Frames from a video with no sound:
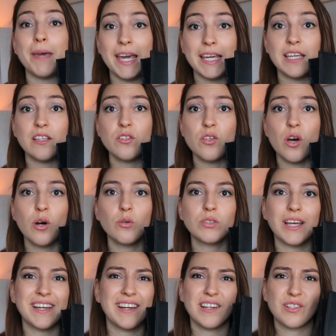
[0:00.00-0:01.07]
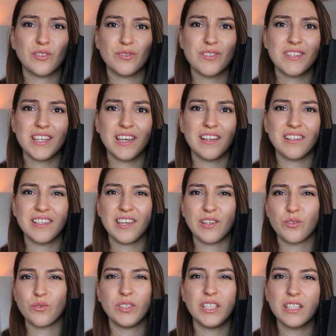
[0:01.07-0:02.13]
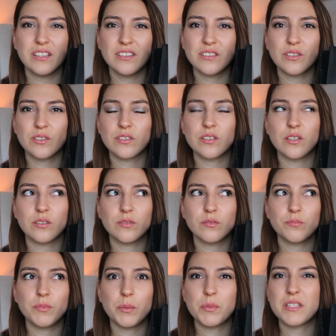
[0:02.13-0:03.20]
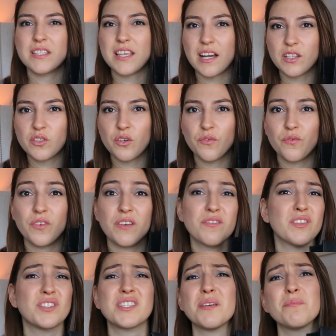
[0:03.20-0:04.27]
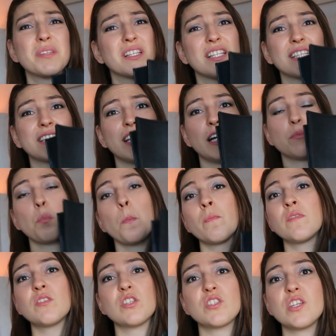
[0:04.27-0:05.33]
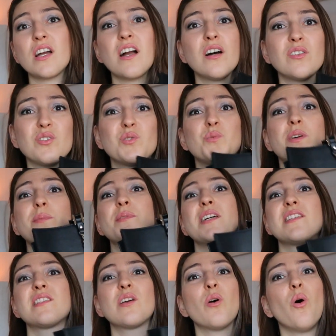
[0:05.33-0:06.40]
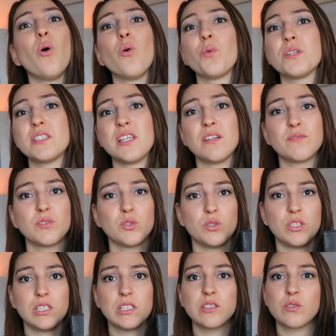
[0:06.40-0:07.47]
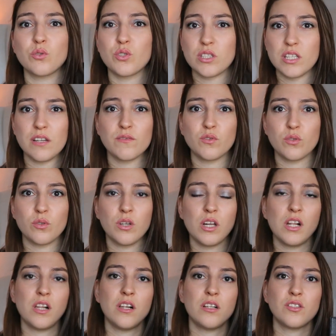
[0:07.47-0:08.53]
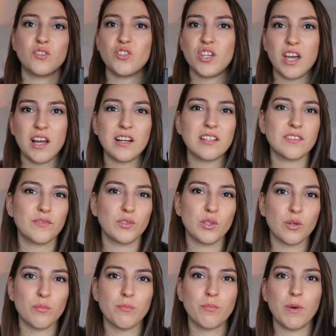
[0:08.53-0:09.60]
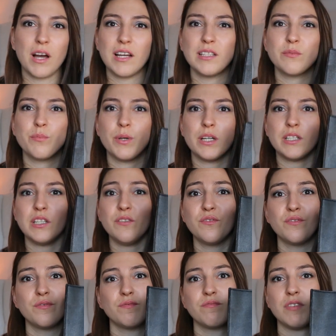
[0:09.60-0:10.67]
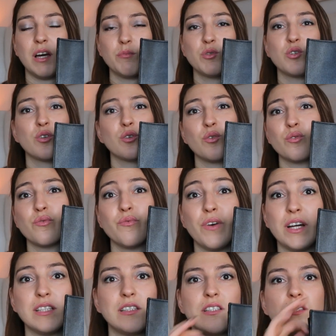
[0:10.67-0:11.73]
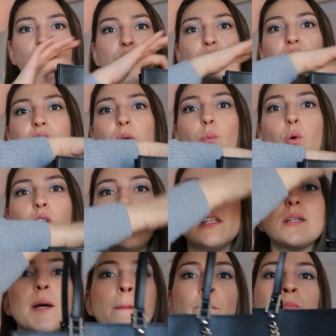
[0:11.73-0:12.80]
Maggie tote. I got it on sale again on Guild, or no, maybe Saks or Fifth or something like that. Just check out those websites. They always have good deals. You just have to check if you don't mind, but I'm sure you would find this if you really want it.